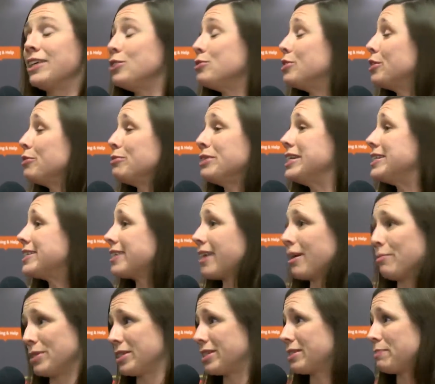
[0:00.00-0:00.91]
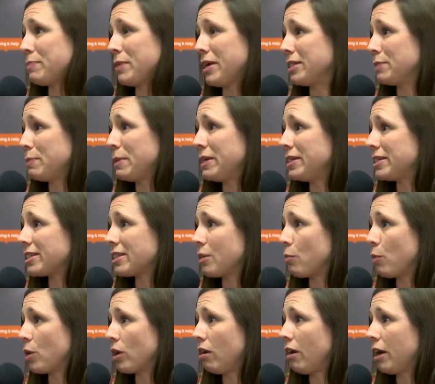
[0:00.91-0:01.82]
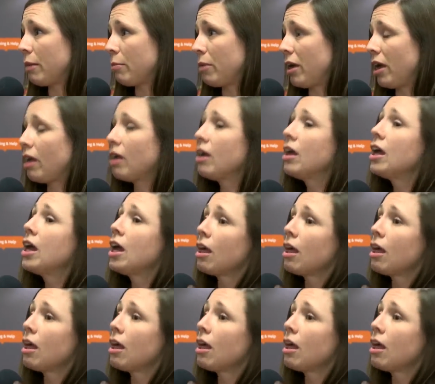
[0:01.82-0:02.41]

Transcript: You don't need to come and speak to someone like me.